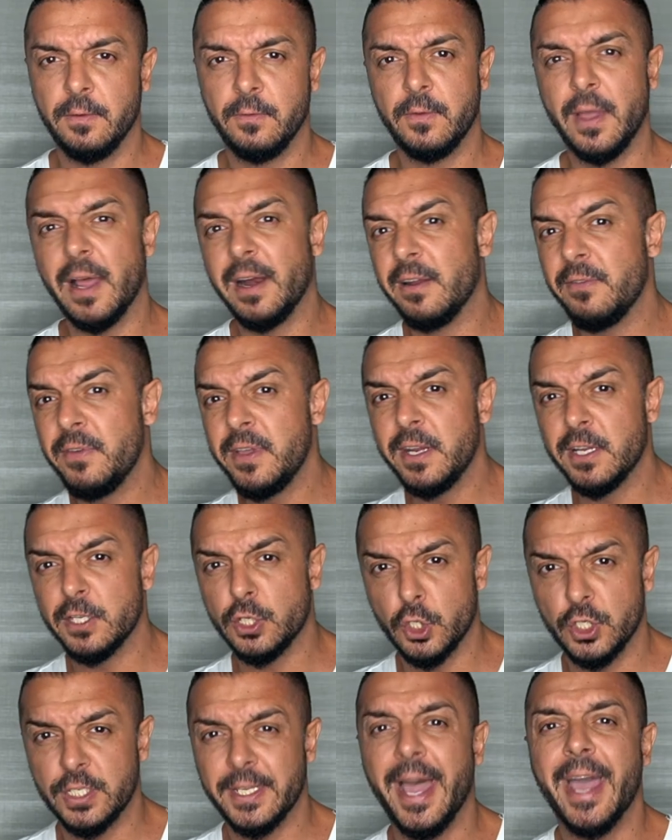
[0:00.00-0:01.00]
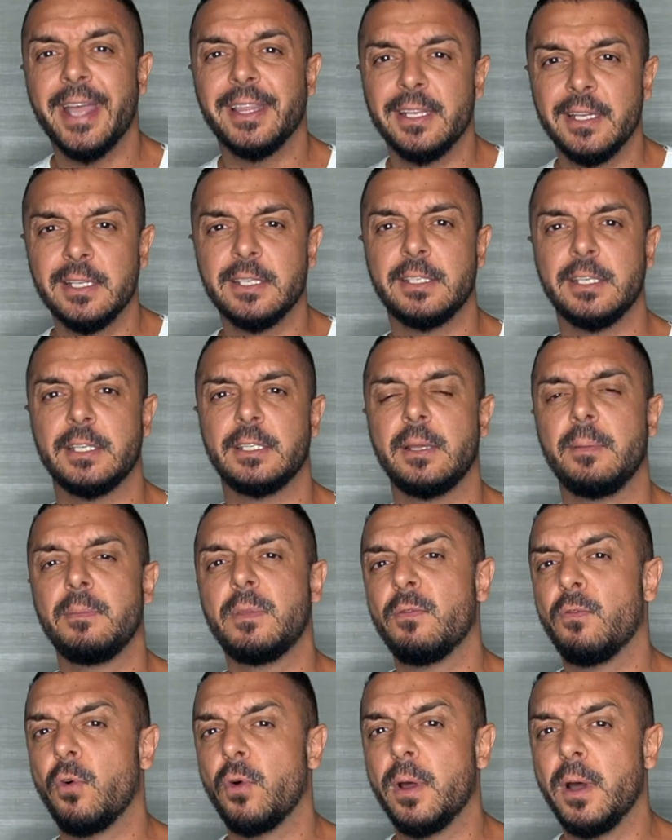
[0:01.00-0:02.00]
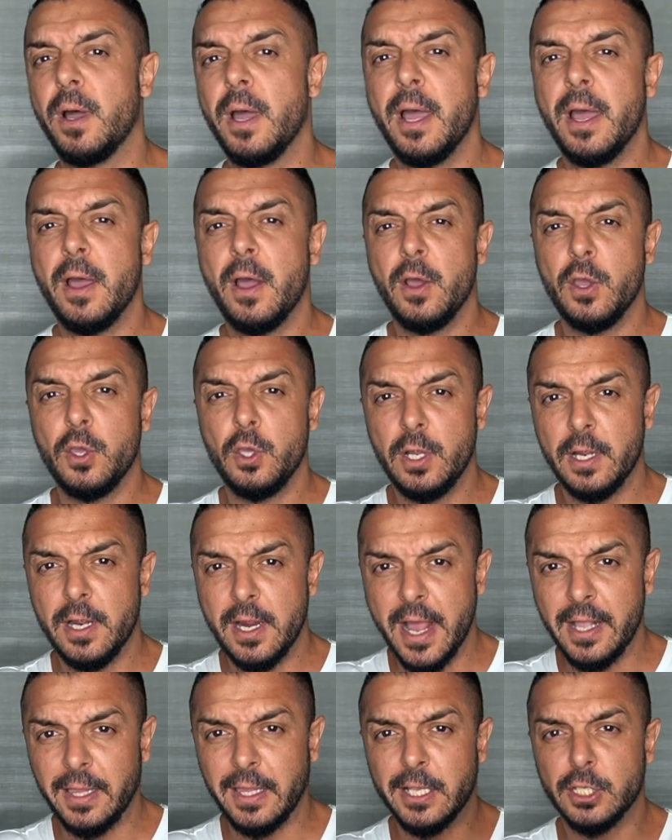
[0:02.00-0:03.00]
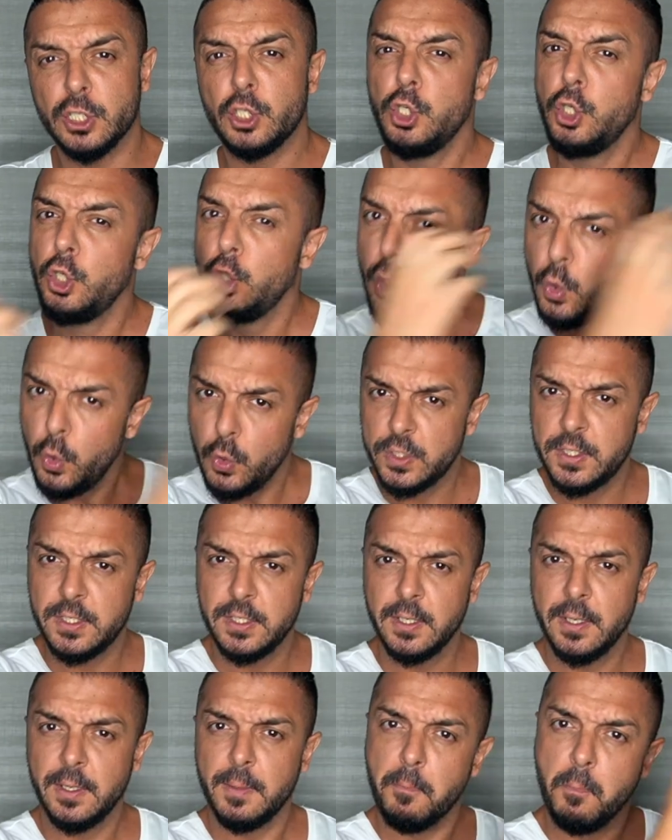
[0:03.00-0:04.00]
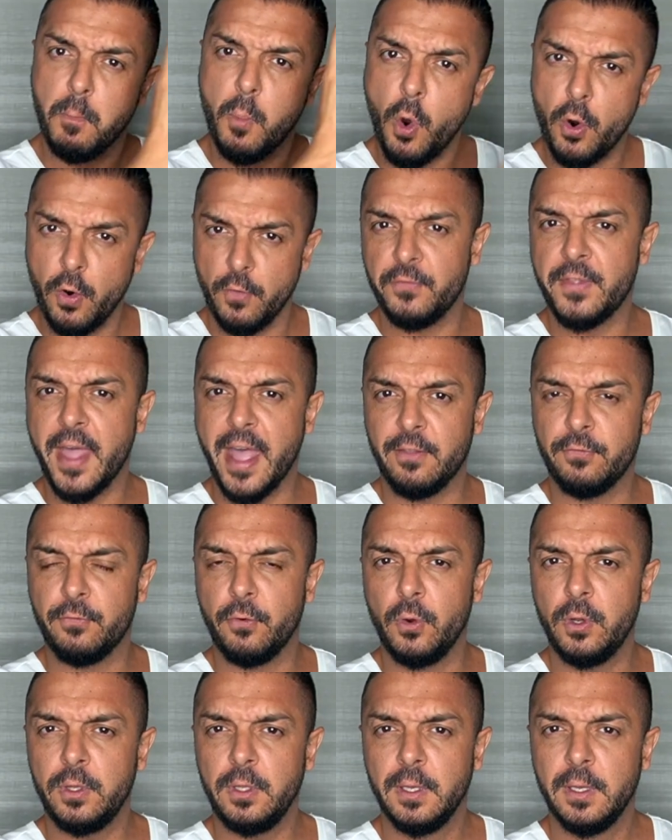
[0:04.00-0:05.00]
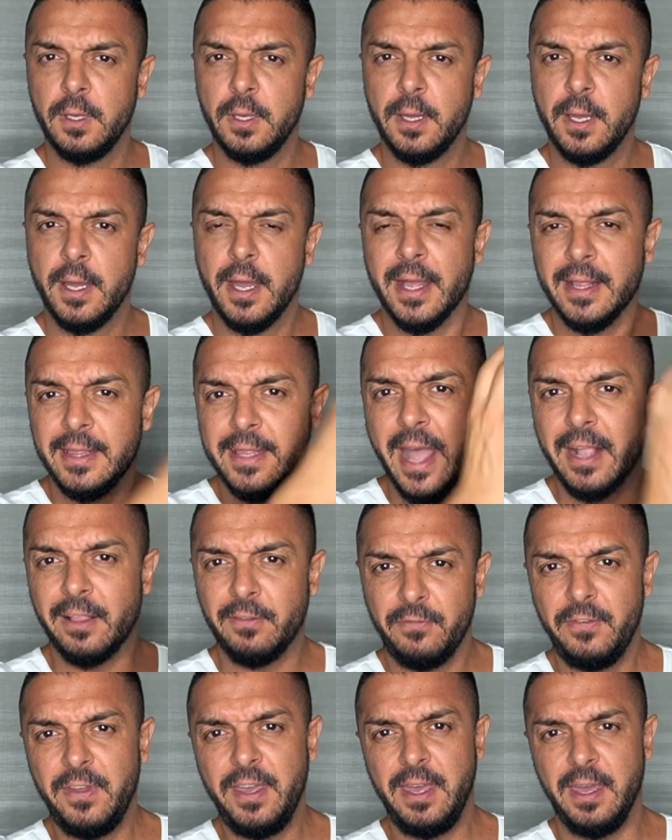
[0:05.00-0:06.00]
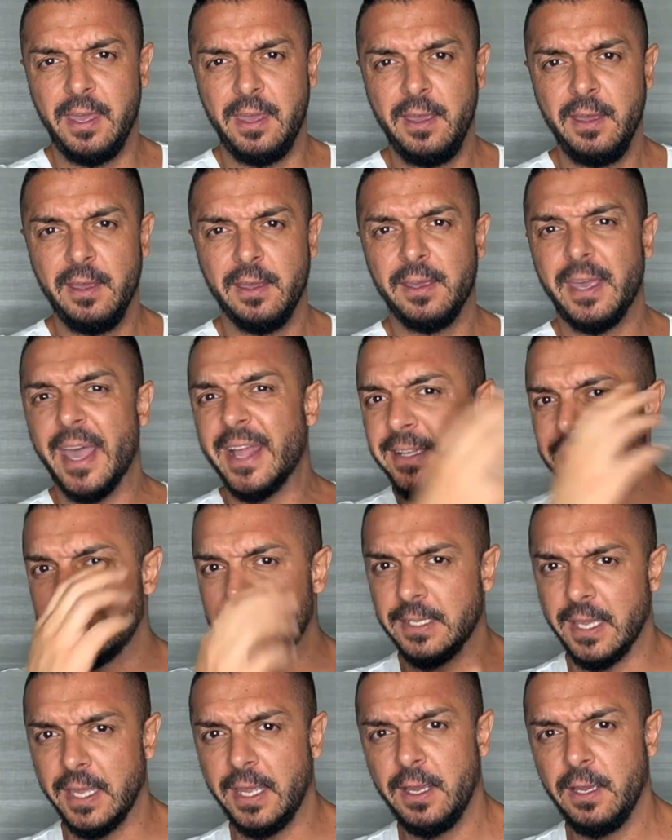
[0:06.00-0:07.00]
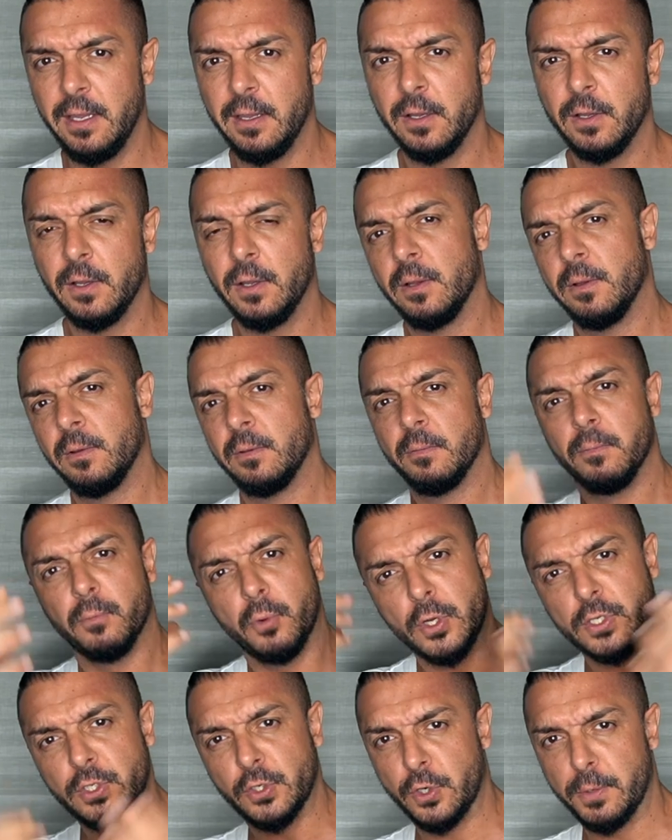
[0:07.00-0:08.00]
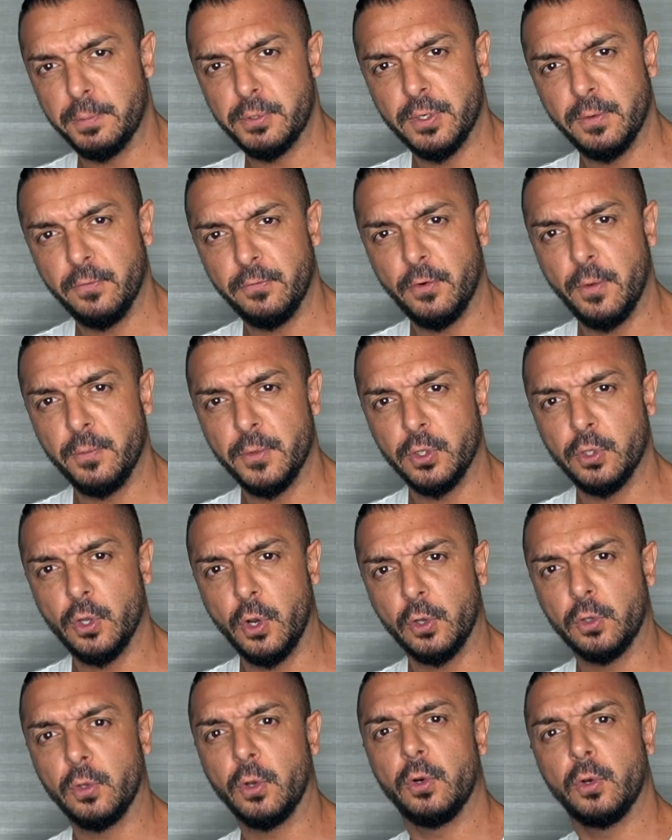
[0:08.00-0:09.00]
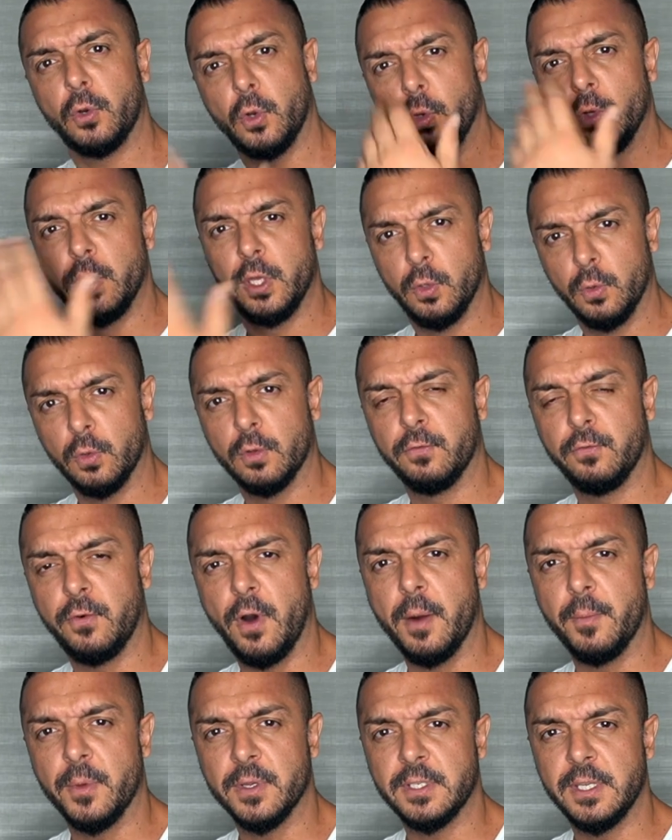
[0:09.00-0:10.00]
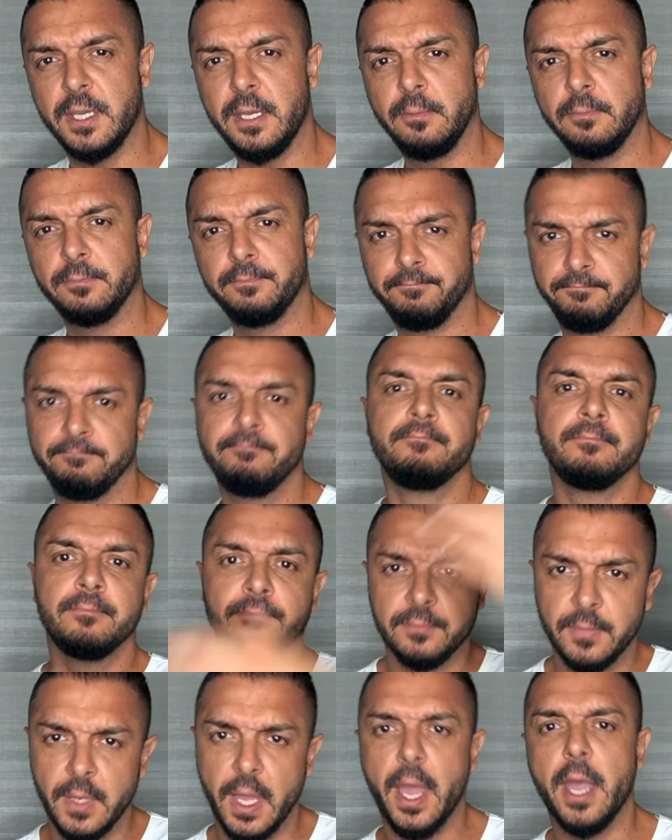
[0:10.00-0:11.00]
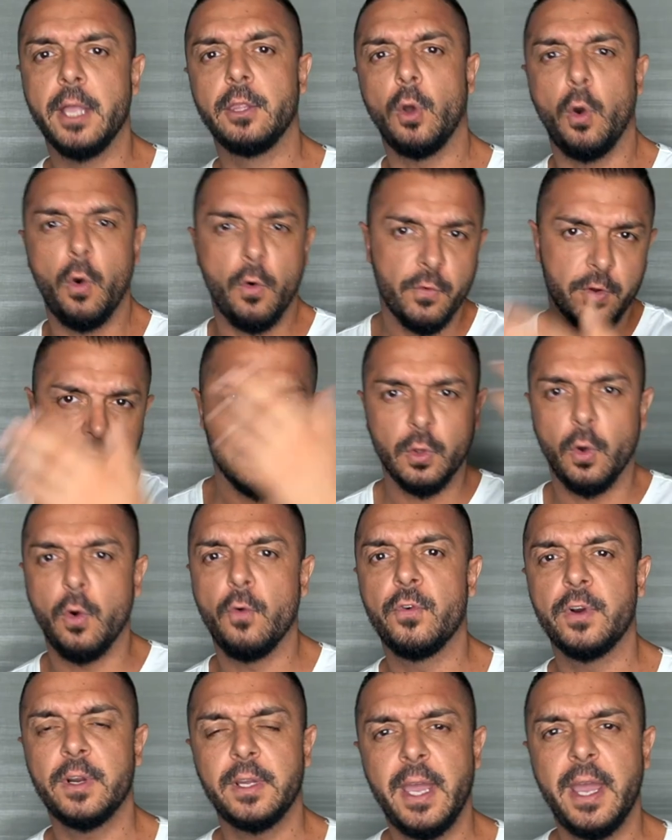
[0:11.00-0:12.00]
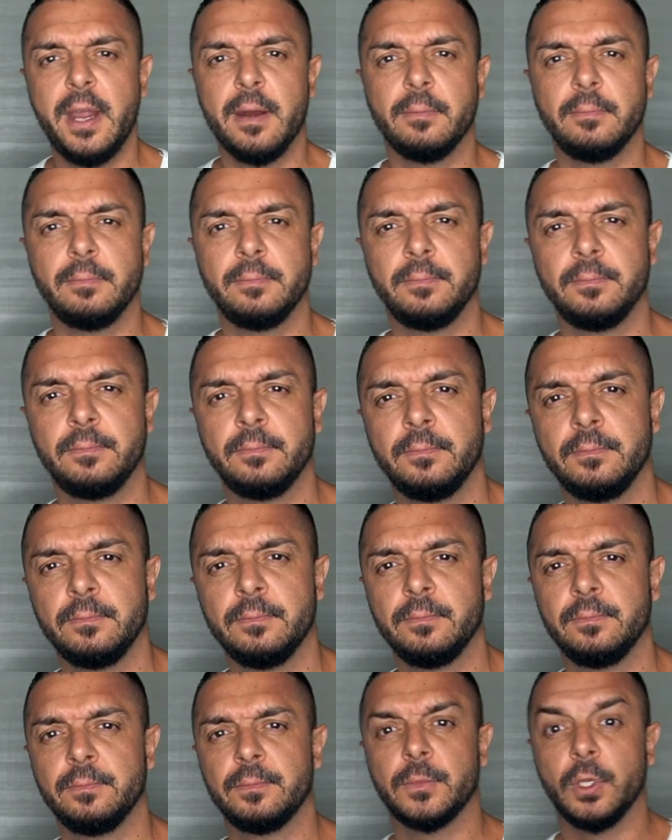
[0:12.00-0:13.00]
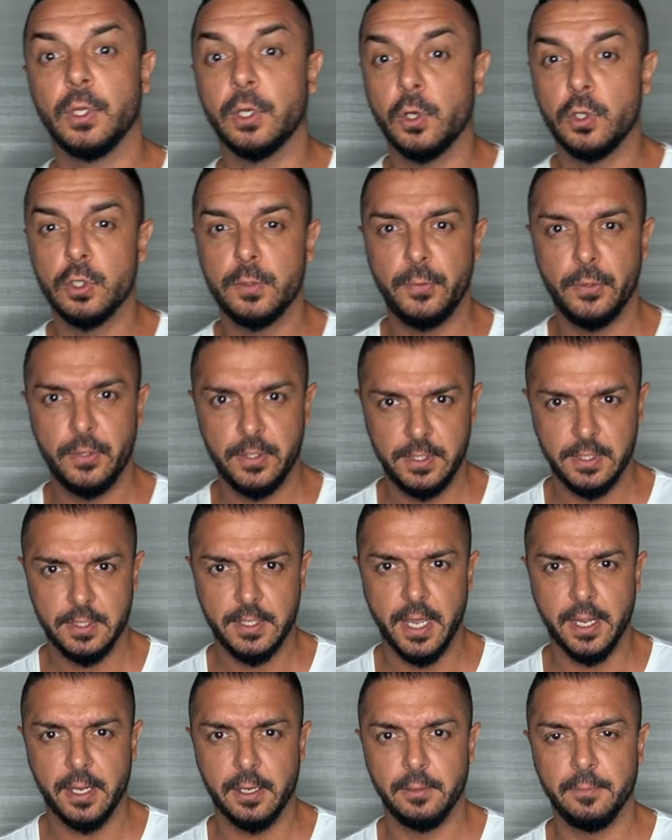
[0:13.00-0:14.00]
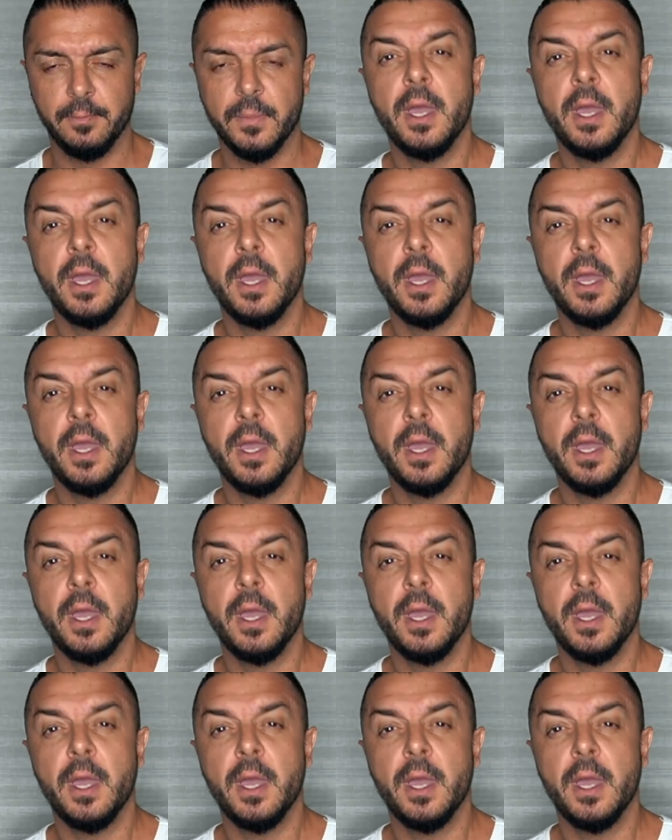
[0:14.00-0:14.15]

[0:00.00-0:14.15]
We are living in a society, in a system, they wanna let us use more of that food, that we get sick, prescription from the doctor, going to the pharmacy, and over again. The conspiracy cycle.